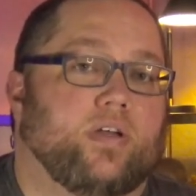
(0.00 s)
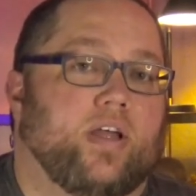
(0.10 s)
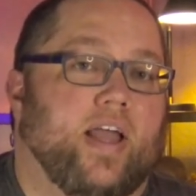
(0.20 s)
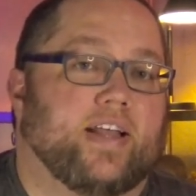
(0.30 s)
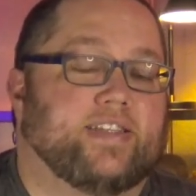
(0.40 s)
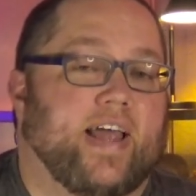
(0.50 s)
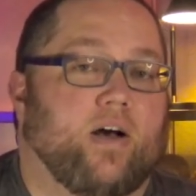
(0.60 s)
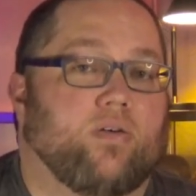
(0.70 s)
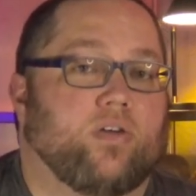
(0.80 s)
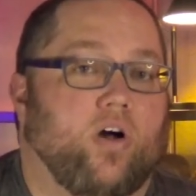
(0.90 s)
It's
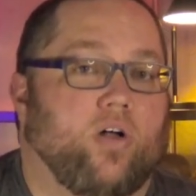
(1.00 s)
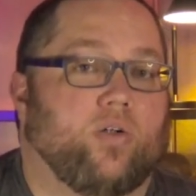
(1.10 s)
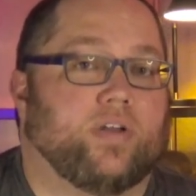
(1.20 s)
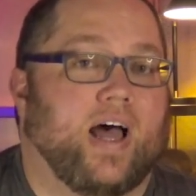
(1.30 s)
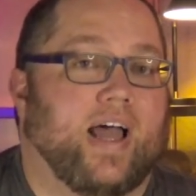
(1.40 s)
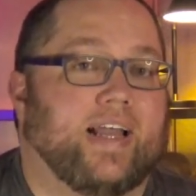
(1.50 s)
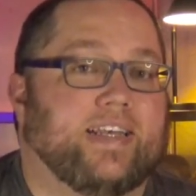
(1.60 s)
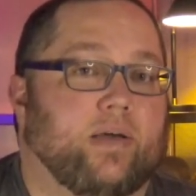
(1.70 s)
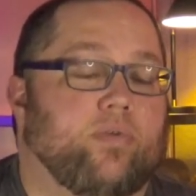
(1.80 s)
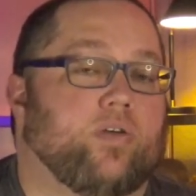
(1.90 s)
now called
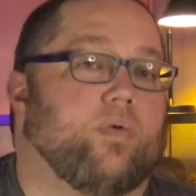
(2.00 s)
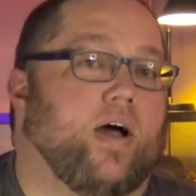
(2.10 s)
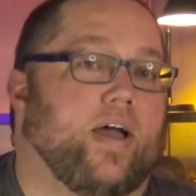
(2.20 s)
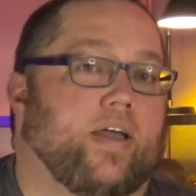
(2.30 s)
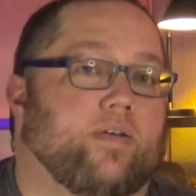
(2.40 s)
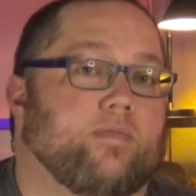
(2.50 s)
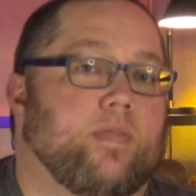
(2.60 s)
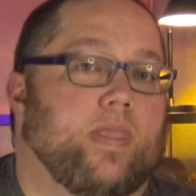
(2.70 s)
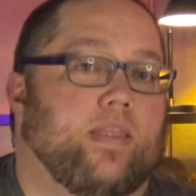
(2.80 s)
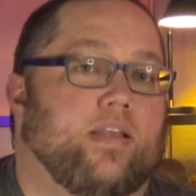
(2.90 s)
IWI.
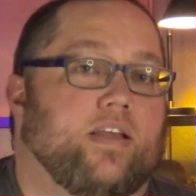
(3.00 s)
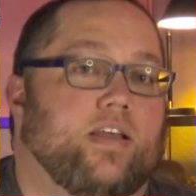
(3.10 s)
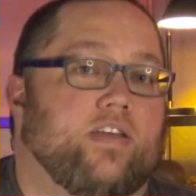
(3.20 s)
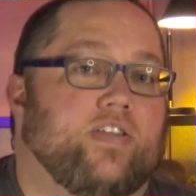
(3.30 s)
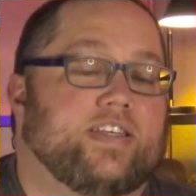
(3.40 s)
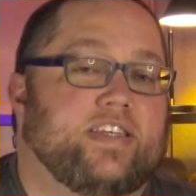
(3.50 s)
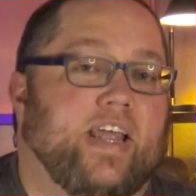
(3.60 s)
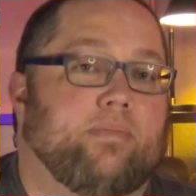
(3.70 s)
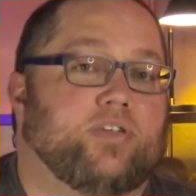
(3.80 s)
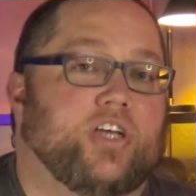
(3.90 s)
This
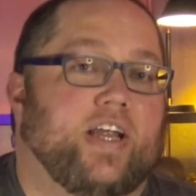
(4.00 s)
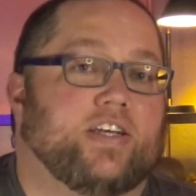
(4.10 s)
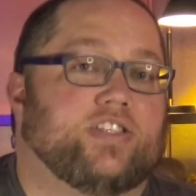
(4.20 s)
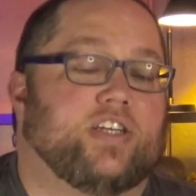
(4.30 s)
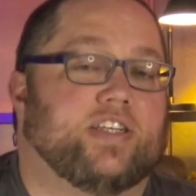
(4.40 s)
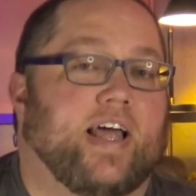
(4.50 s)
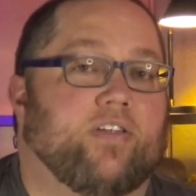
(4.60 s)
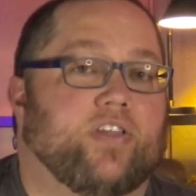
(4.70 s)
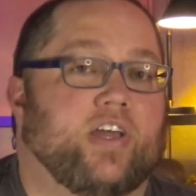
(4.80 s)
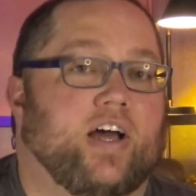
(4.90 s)
name change
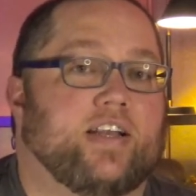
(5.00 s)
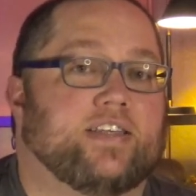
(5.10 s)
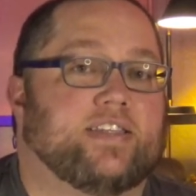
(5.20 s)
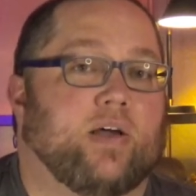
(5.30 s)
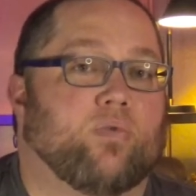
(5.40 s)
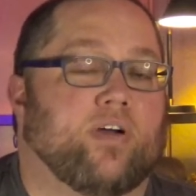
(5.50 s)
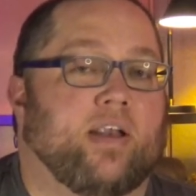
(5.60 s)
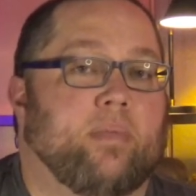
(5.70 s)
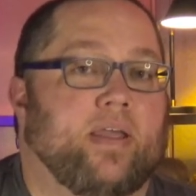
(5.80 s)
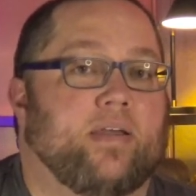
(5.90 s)
allowed the guns that were going to
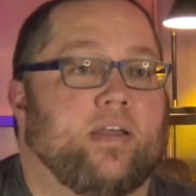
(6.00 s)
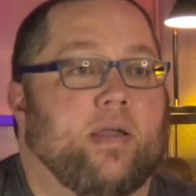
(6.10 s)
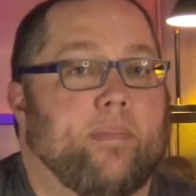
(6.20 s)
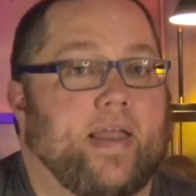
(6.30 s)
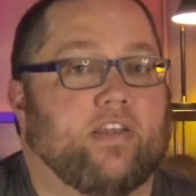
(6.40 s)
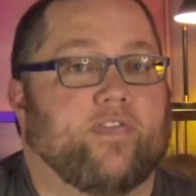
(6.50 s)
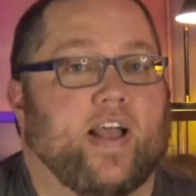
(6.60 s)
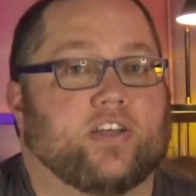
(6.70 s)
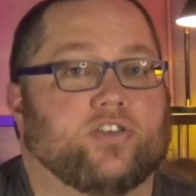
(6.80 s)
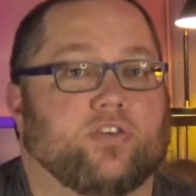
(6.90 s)
be
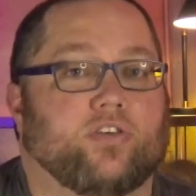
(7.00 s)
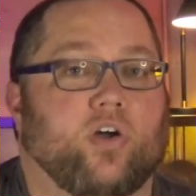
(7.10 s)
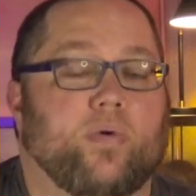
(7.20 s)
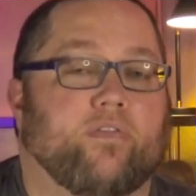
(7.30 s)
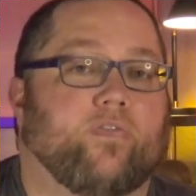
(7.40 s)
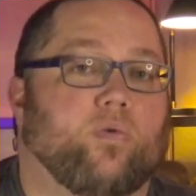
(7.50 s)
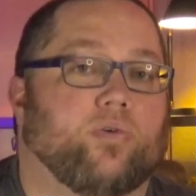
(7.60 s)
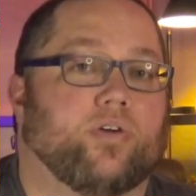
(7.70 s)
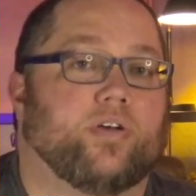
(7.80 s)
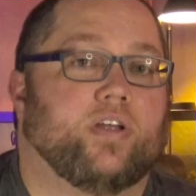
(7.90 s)
manufactured going
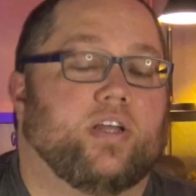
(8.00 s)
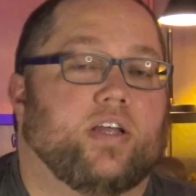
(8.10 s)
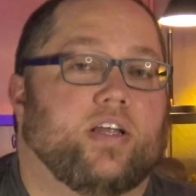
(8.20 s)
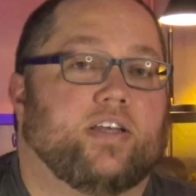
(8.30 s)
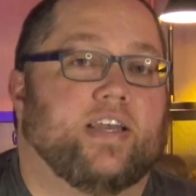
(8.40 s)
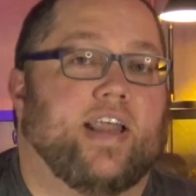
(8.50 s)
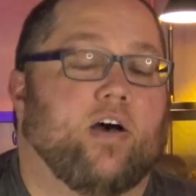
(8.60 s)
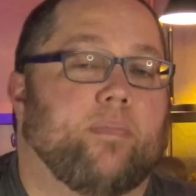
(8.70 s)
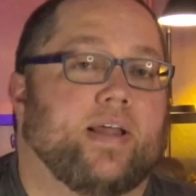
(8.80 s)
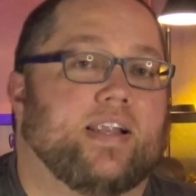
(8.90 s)
forward to
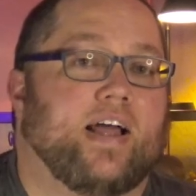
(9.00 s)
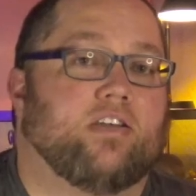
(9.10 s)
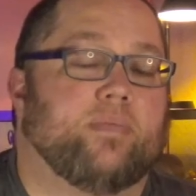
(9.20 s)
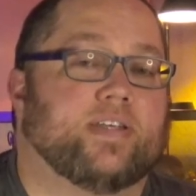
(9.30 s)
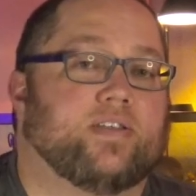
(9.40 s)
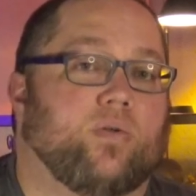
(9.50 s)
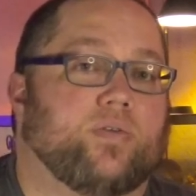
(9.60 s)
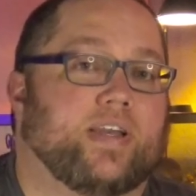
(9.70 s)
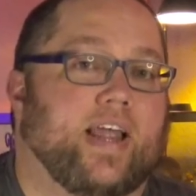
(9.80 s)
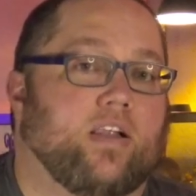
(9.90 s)
now be allowed to be sold
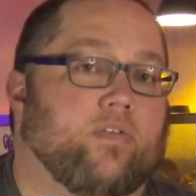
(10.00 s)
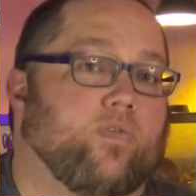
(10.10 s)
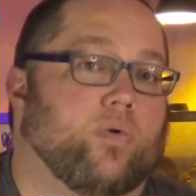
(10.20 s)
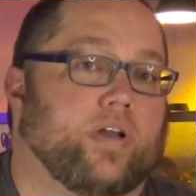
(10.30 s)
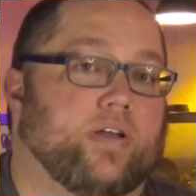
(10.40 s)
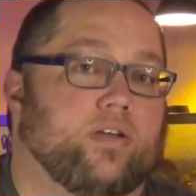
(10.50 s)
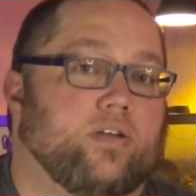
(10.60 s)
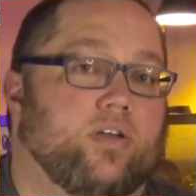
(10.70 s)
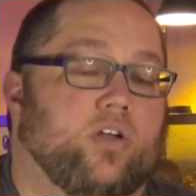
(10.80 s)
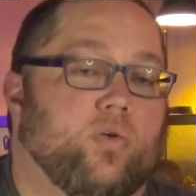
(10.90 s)
in California,
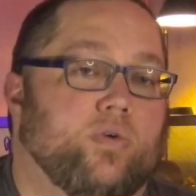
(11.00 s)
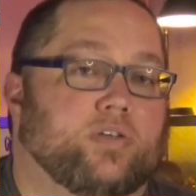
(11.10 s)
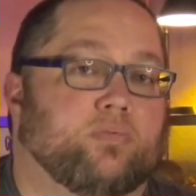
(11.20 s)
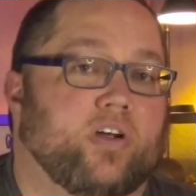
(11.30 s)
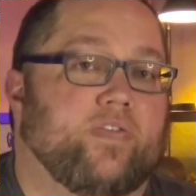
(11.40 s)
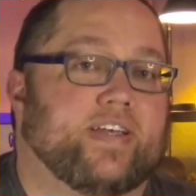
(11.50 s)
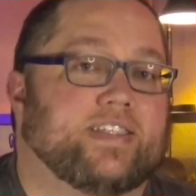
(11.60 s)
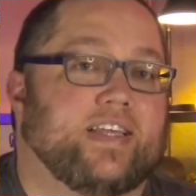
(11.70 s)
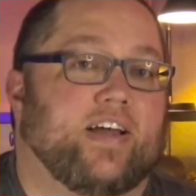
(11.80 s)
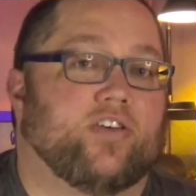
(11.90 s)
which
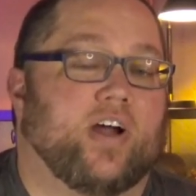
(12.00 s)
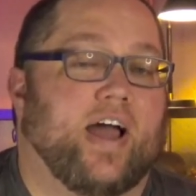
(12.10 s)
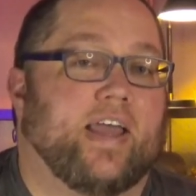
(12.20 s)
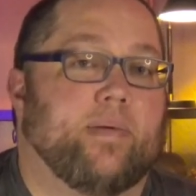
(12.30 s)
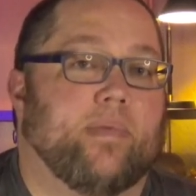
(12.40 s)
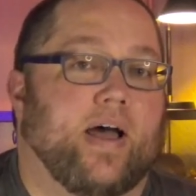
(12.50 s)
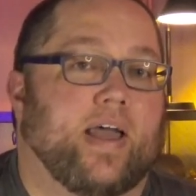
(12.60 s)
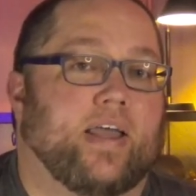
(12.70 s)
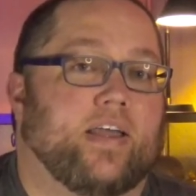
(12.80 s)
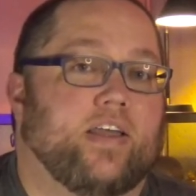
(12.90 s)
previously under
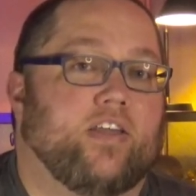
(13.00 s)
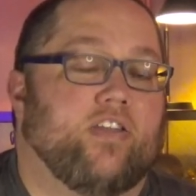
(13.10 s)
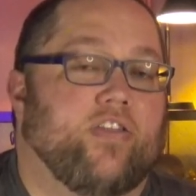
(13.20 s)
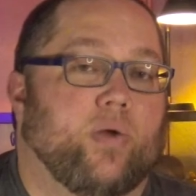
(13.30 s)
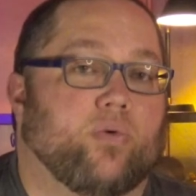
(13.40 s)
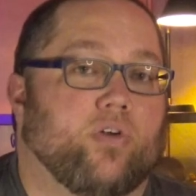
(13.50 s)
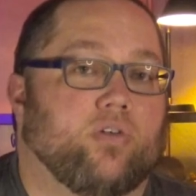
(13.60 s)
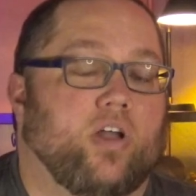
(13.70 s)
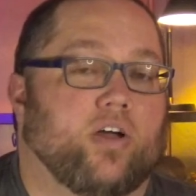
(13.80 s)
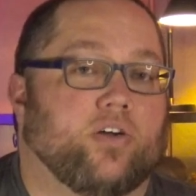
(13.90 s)
IMI, they were no
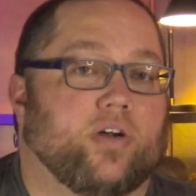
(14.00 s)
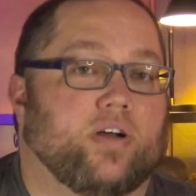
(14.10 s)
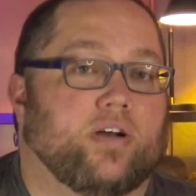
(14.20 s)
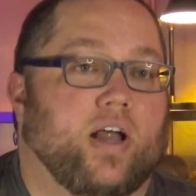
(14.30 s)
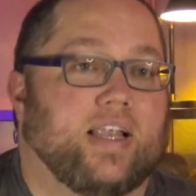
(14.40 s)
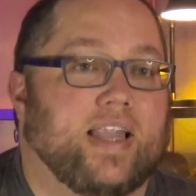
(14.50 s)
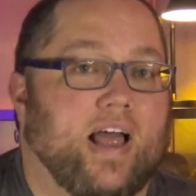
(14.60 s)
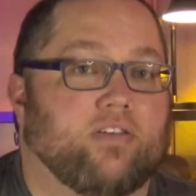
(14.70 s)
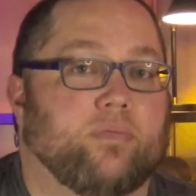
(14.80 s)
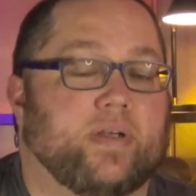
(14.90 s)
longer
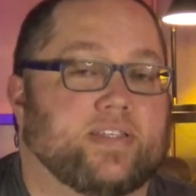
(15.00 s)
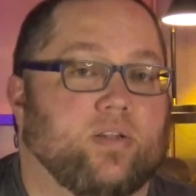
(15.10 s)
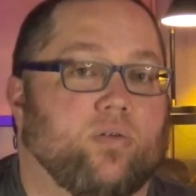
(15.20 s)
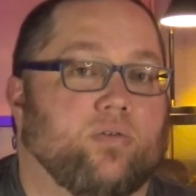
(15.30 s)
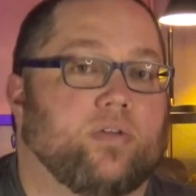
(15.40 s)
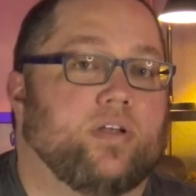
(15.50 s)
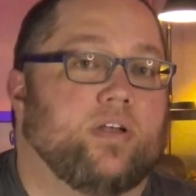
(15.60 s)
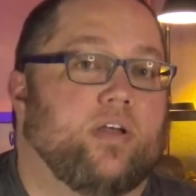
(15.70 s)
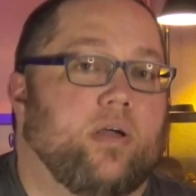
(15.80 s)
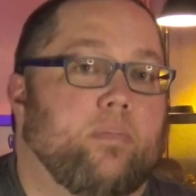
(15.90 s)
allowed to be sold
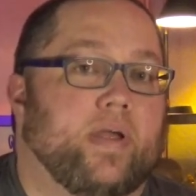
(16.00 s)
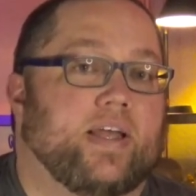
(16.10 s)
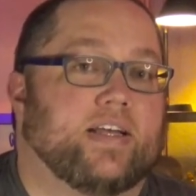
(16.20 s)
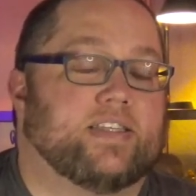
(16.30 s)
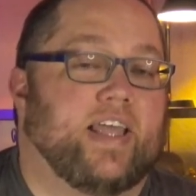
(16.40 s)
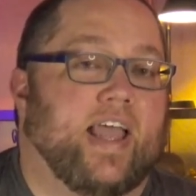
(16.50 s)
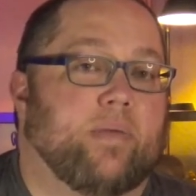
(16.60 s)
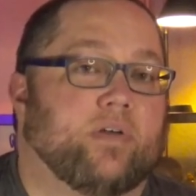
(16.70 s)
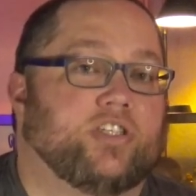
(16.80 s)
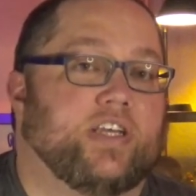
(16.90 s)
because they had
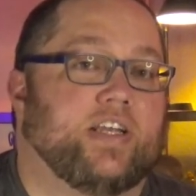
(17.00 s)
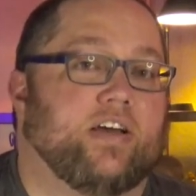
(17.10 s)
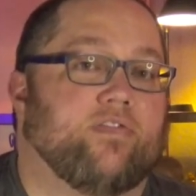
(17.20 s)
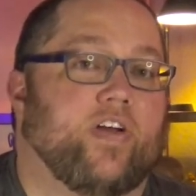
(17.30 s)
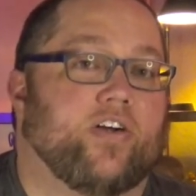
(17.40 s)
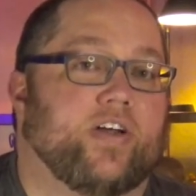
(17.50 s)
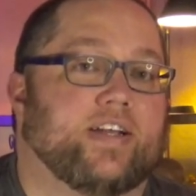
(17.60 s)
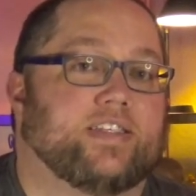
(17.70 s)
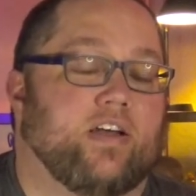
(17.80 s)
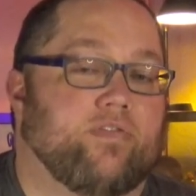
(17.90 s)
machine gun
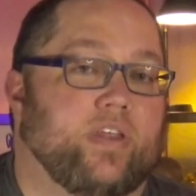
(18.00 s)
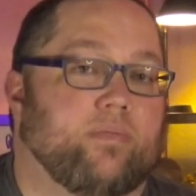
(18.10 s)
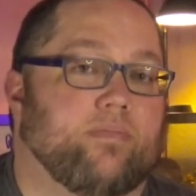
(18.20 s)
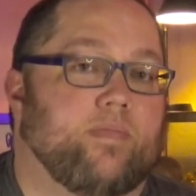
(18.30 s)
variants of them.